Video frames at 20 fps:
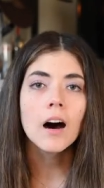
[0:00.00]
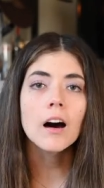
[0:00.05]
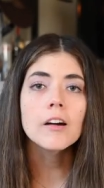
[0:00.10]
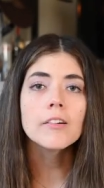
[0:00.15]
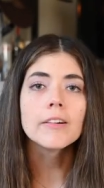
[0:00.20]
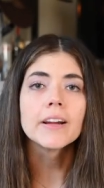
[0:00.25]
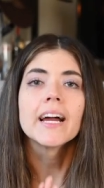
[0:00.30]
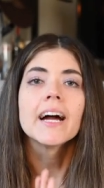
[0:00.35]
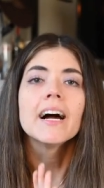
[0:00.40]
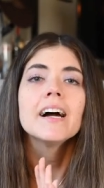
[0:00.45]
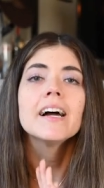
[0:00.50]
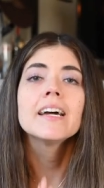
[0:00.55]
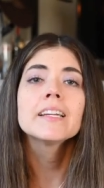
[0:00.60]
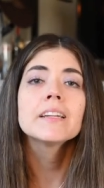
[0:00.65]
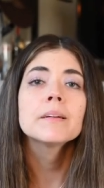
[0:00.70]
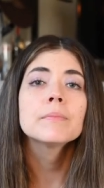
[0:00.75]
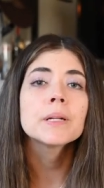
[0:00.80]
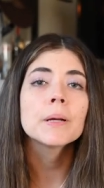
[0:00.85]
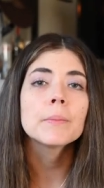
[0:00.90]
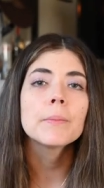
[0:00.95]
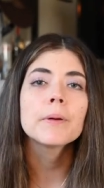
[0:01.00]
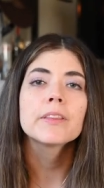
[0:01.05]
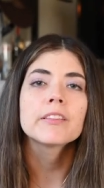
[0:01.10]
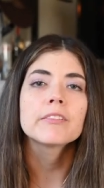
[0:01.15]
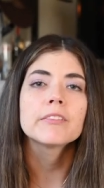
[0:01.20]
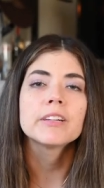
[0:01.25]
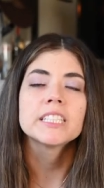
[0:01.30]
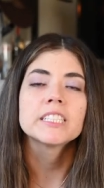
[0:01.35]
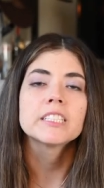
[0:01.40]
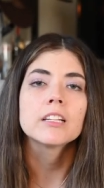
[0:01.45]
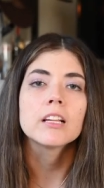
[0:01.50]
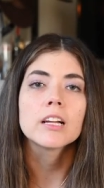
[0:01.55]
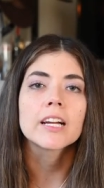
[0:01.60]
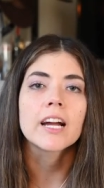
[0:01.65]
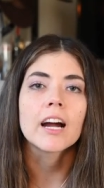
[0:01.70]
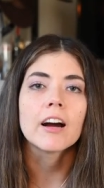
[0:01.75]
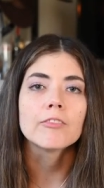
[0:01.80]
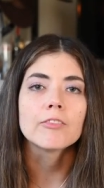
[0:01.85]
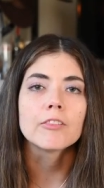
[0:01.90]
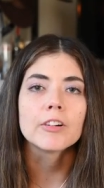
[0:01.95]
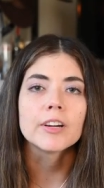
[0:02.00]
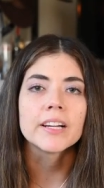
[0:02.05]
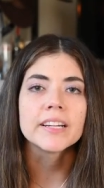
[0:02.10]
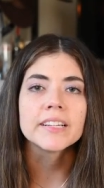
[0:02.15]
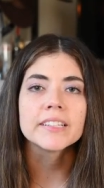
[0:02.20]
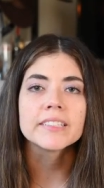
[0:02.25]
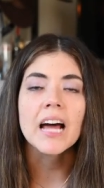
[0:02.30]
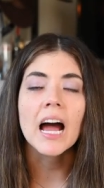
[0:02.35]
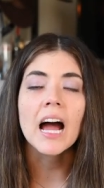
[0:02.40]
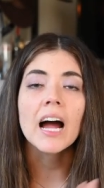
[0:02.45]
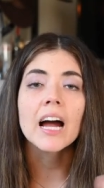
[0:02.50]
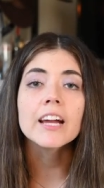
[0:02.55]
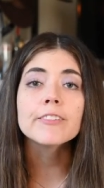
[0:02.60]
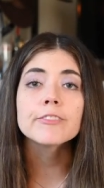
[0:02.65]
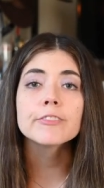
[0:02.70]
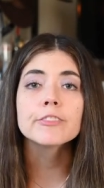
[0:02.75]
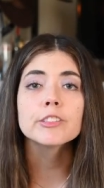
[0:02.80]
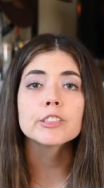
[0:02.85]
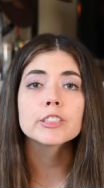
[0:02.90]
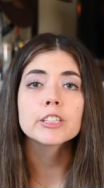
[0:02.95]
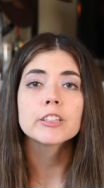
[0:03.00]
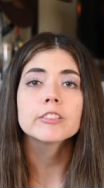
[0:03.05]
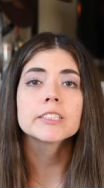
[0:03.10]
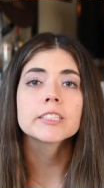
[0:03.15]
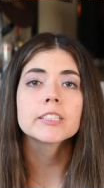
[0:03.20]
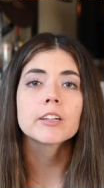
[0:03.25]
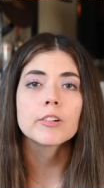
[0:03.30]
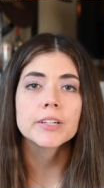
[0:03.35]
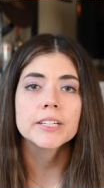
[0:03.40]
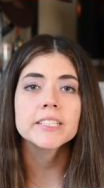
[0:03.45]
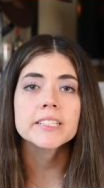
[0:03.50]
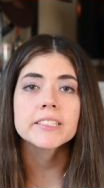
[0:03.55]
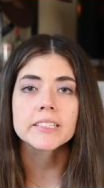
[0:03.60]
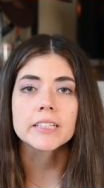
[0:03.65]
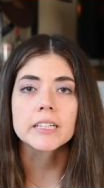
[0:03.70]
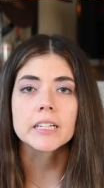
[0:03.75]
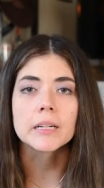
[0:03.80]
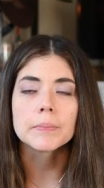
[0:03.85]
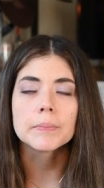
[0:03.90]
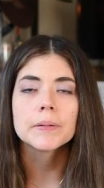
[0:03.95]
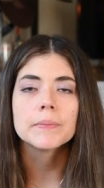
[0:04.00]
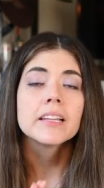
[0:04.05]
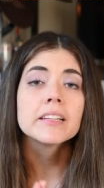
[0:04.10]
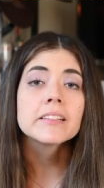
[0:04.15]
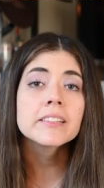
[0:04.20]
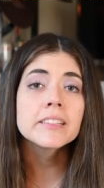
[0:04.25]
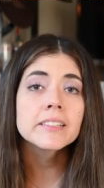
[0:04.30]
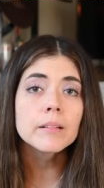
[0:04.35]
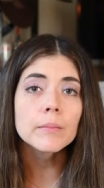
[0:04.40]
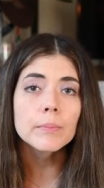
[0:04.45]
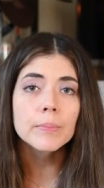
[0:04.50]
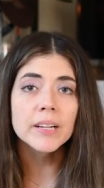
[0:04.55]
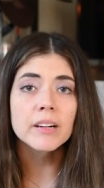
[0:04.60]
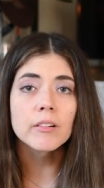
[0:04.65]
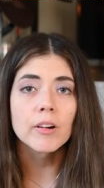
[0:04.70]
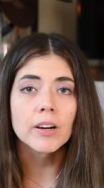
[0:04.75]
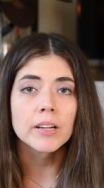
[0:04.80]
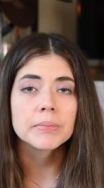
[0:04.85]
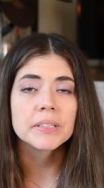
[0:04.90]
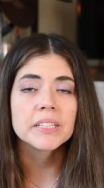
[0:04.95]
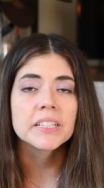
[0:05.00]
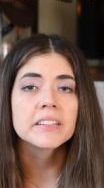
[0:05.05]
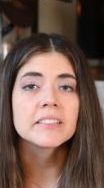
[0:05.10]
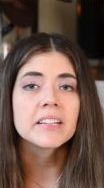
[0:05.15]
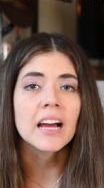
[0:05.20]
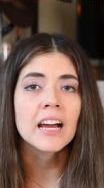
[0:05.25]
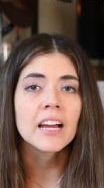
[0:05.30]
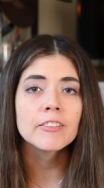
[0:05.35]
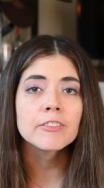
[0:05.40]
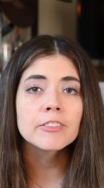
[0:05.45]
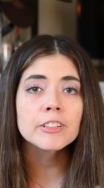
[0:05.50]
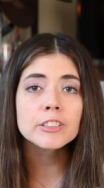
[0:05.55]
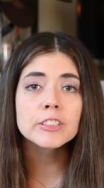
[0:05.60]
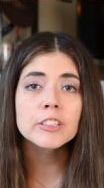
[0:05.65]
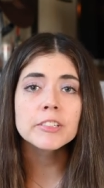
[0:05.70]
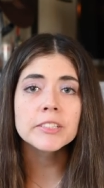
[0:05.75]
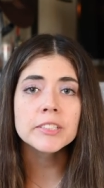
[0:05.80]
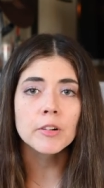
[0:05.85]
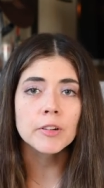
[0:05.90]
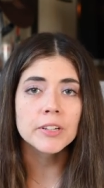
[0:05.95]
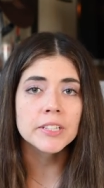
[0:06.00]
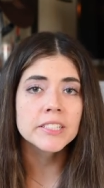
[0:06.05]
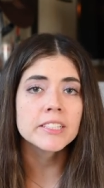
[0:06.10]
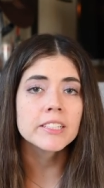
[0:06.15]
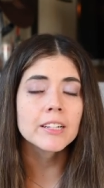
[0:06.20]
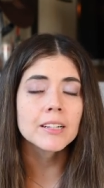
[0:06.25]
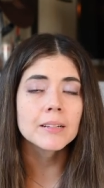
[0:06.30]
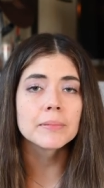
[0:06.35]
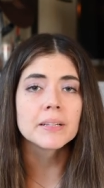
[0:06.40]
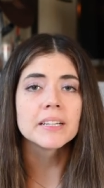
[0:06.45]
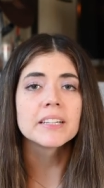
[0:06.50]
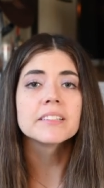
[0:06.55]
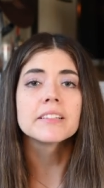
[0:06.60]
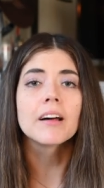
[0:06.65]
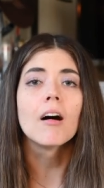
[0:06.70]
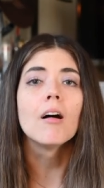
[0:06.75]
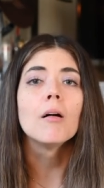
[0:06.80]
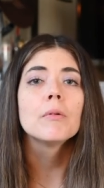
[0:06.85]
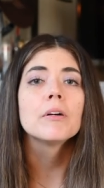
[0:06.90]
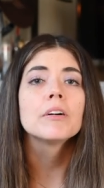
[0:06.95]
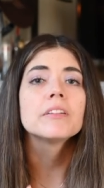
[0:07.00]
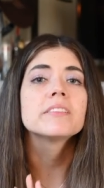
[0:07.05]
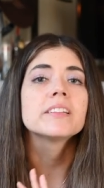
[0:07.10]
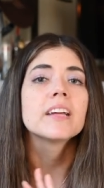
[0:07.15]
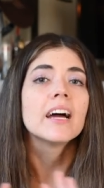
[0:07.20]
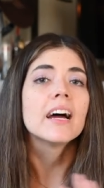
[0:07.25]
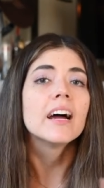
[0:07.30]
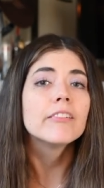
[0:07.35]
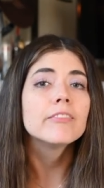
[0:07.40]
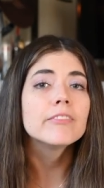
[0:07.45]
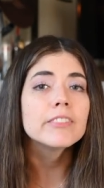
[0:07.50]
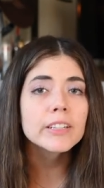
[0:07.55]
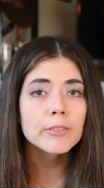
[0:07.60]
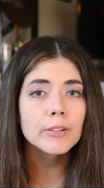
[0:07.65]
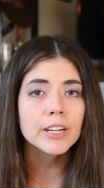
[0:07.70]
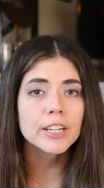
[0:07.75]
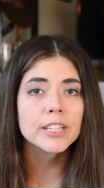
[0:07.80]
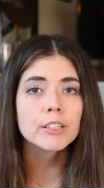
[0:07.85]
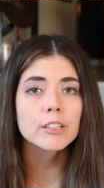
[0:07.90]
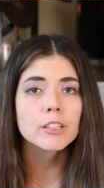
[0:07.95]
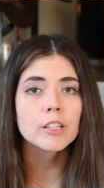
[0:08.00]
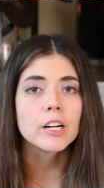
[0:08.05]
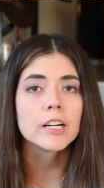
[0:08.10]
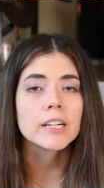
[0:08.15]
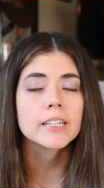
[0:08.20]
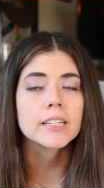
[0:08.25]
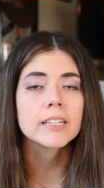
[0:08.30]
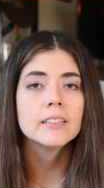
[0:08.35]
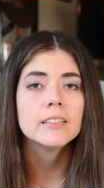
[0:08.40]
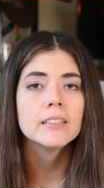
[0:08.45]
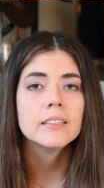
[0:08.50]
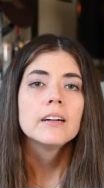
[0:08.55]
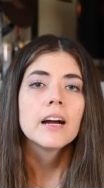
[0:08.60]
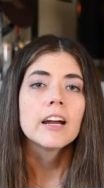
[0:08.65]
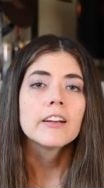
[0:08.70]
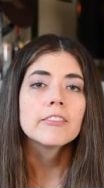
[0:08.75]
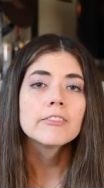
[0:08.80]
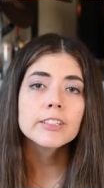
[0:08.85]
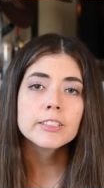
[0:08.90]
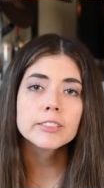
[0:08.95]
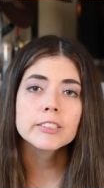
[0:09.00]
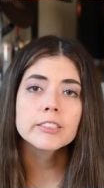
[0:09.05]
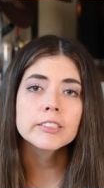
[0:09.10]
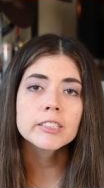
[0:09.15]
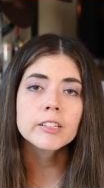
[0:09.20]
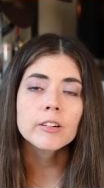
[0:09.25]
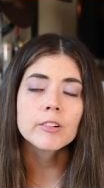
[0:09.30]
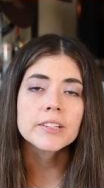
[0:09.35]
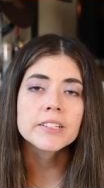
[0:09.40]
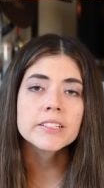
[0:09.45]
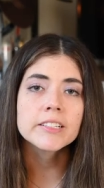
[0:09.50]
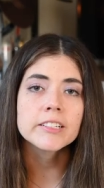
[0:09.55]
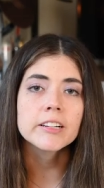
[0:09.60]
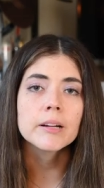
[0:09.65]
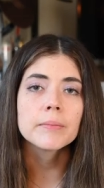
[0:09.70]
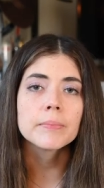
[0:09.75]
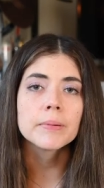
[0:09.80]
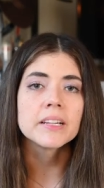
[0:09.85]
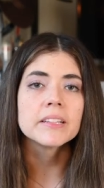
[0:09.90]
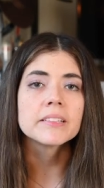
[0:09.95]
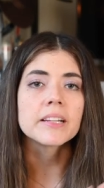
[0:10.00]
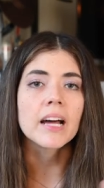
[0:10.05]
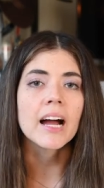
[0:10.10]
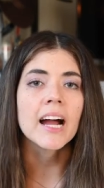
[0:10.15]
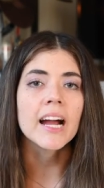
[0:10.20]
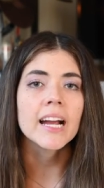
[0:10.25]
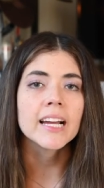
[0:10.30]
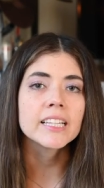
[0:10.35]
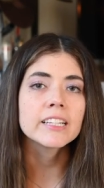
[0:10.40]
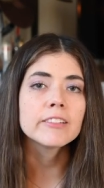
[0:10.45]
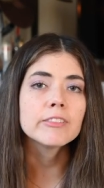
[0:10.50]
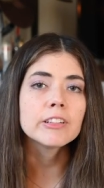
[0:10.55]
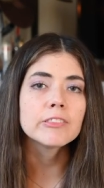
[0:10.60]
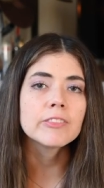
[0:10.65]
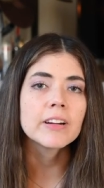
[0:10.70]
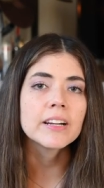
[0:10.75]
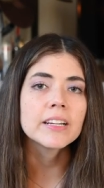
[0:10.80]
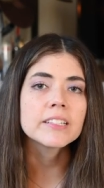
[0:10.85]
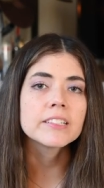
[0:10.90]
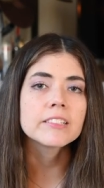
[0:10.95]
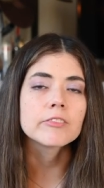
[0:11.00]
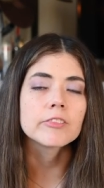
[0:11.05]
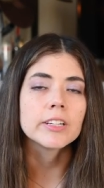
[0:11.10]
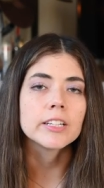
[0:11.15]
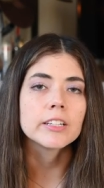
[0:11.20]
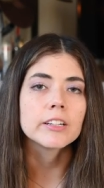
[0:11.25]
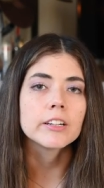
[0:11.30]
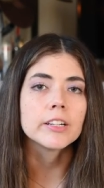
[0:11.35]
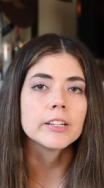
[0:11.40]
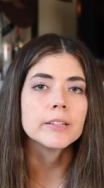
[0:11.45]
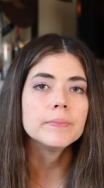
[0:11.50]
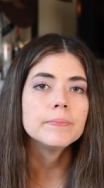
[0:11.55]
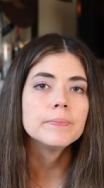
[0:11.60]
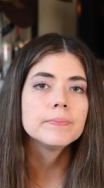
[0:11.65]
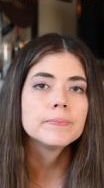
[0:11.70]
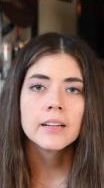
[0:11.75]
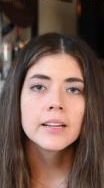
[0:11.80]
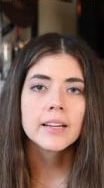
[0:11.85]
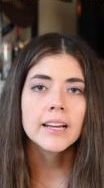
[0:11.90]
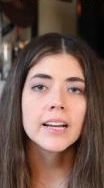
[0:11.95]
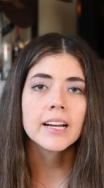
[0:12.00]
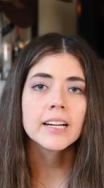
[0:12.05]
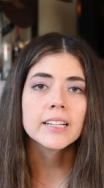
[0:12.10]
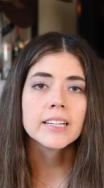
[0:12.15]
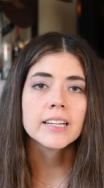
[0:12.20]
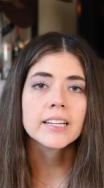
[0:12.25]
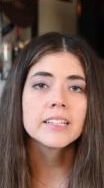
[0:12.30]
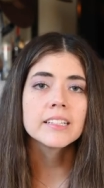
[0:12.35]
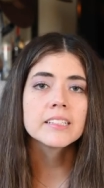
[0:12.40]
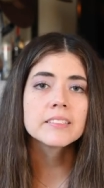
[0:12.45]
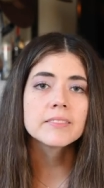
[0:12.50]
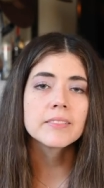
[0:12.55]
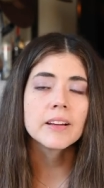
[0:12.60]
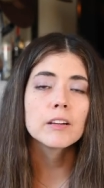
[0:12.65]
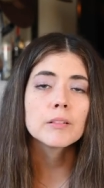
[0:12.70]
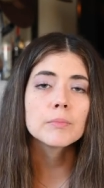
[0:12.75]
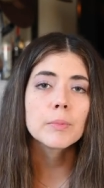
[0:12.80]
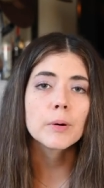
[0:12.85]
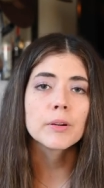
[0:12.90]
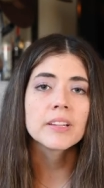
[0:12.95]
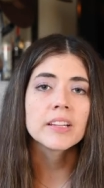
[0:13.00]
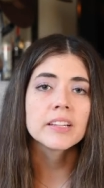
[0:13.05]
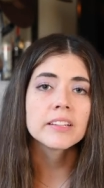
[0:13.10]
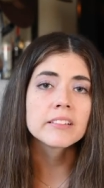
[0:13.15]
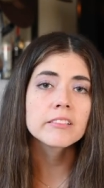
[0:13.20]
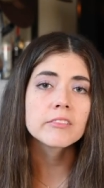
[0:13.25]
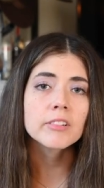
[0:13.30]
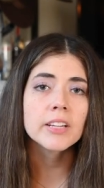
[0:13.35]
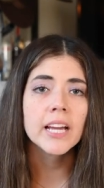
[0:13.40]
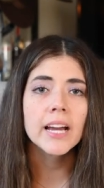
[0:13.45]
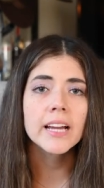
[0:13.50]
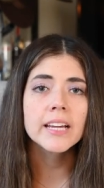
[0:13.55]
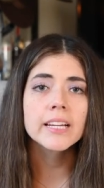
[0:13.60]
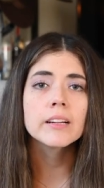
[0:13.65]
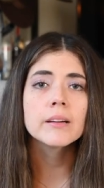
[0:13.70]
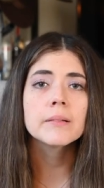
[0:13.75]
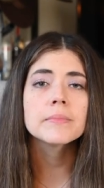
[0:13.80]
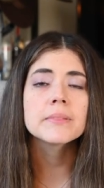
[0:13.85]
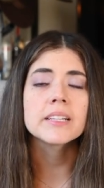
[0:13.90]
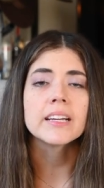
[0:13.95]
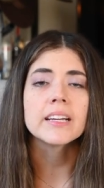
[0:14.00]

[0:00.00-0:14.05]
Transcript: Alright, item number three to look out for is high fructose corn syrup. This is a big one because high fructose corn syrup is almost everywhere you look. High fructose corn syrup is a highly refined sweetener, and it is found both in sweet items